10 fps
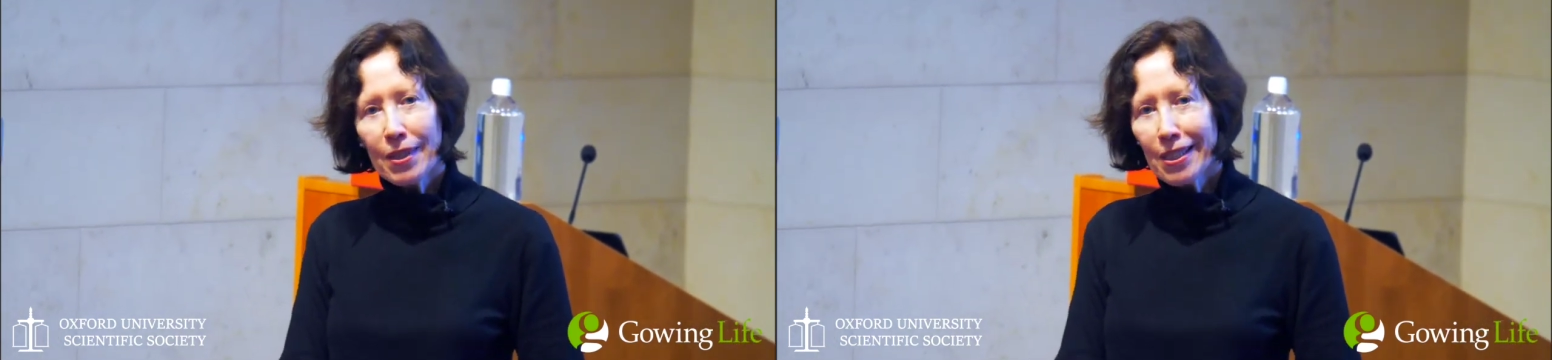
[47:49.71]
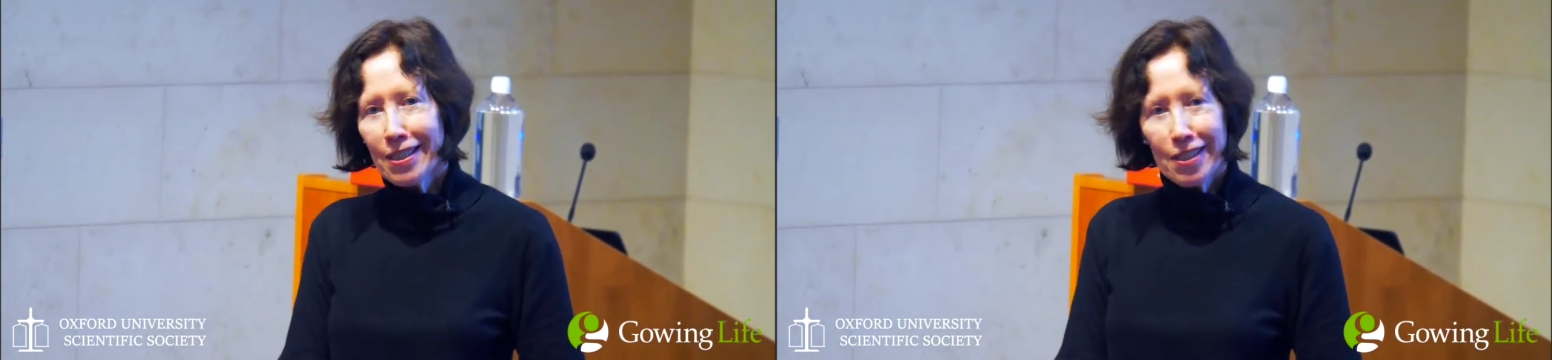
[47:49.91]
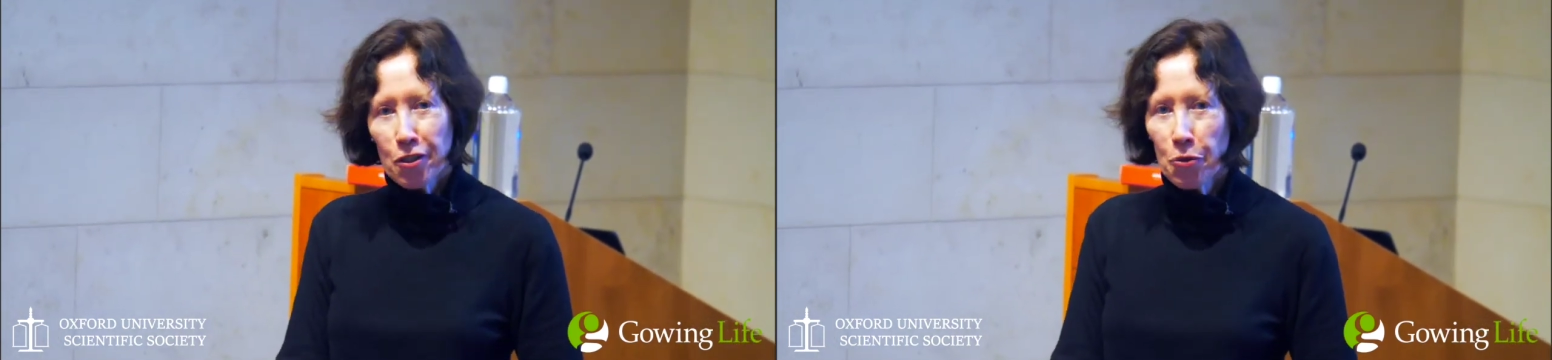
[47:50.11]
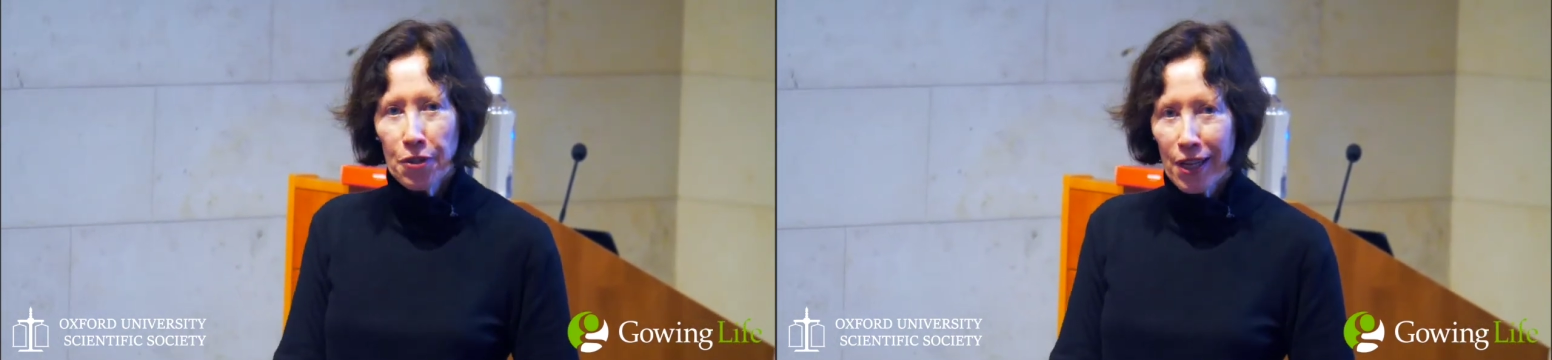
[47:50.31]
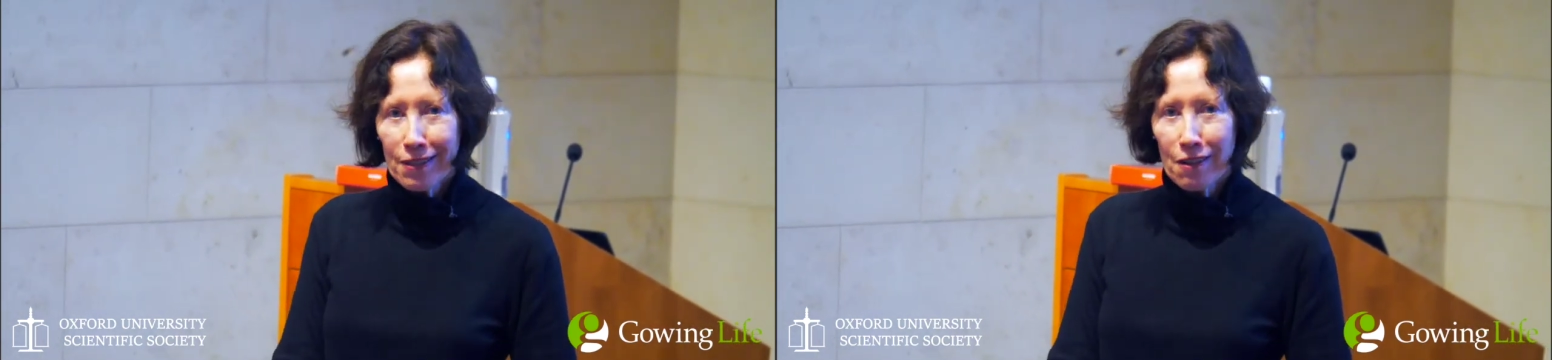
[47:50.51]
since two
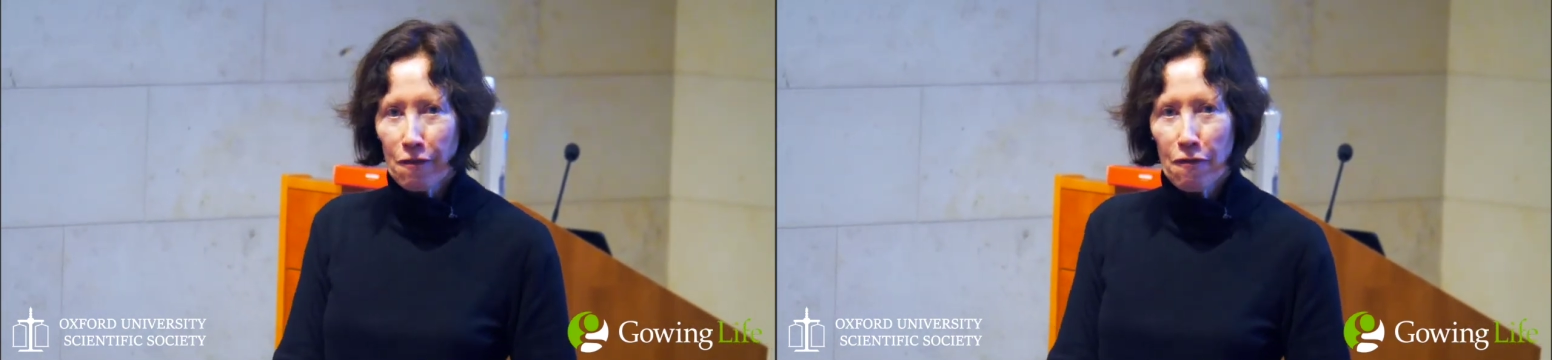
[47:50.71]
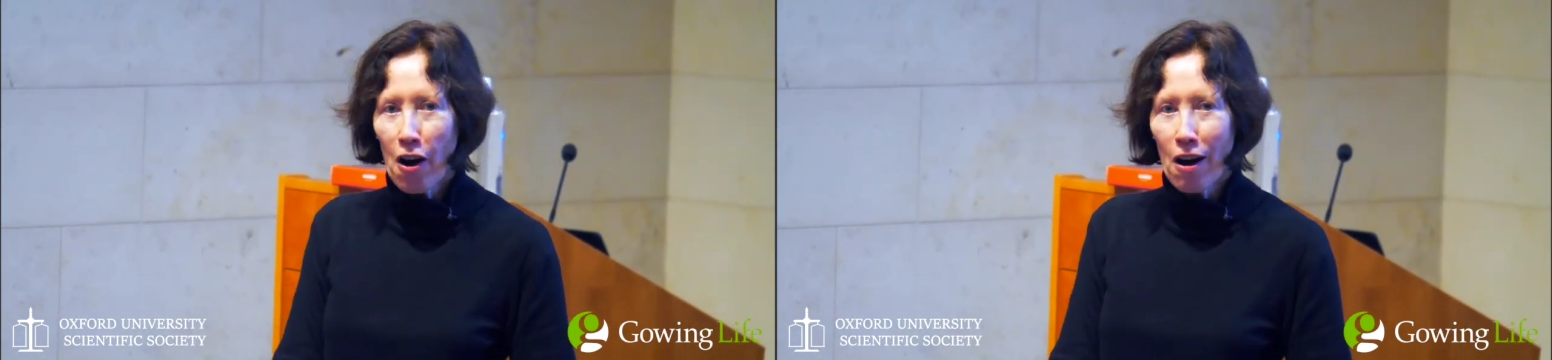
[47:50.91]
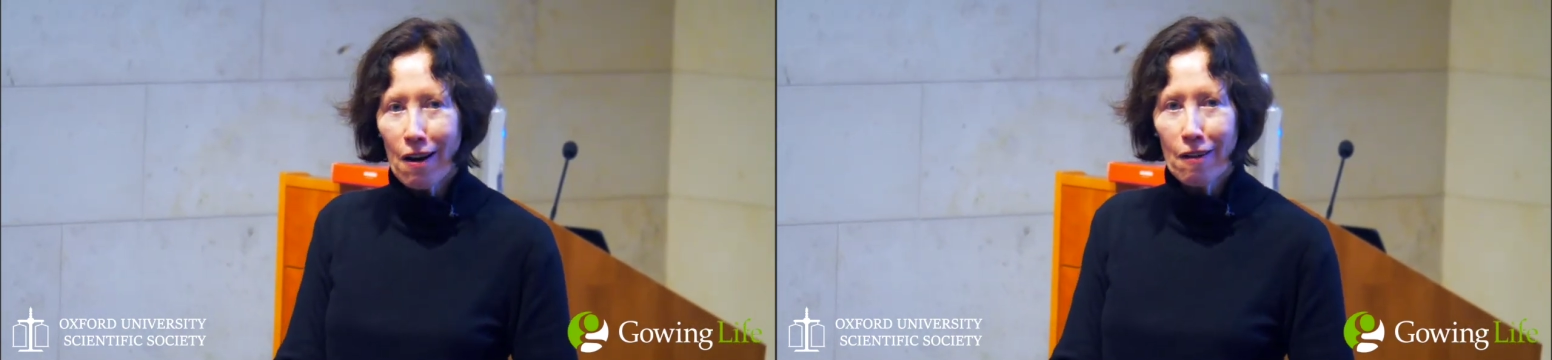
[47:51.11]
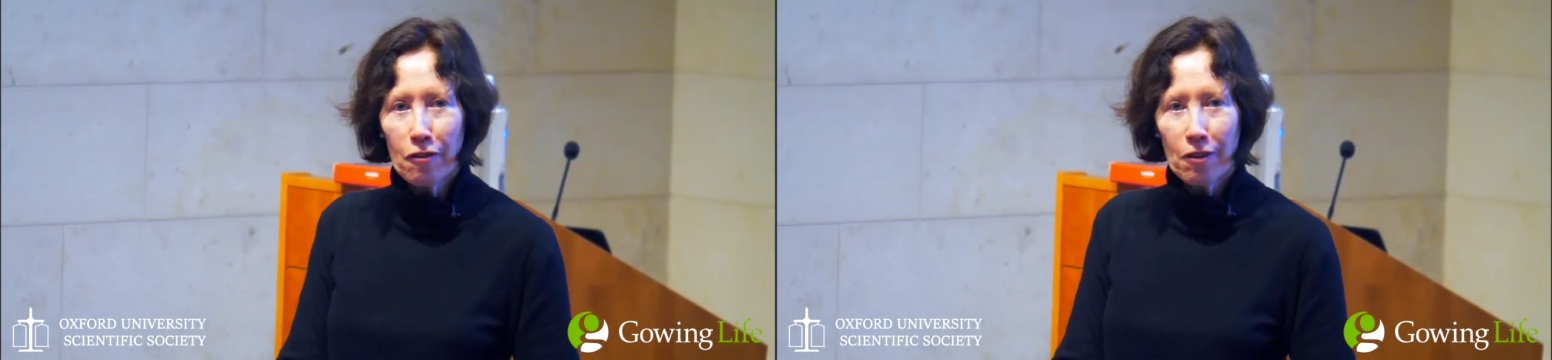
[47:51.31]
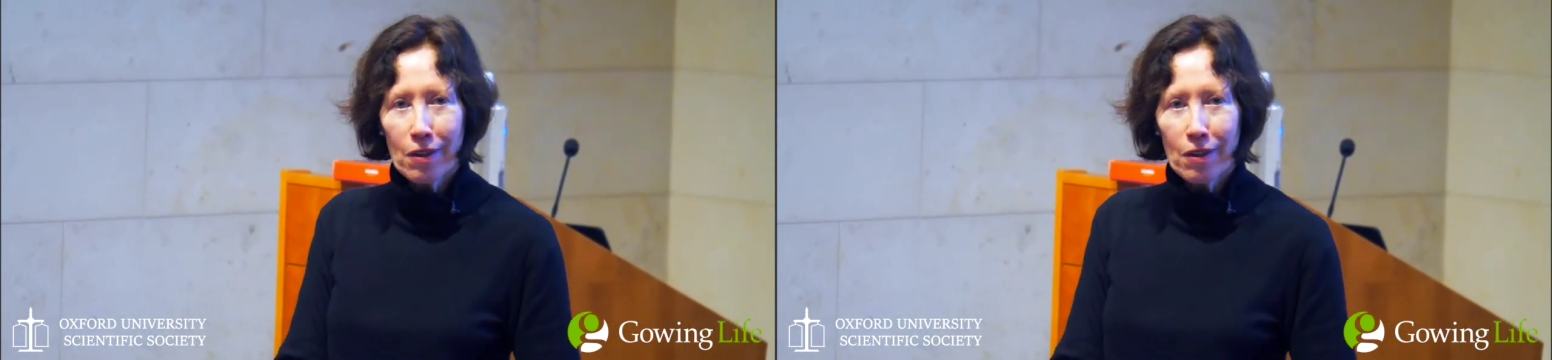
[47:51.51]
thousand five,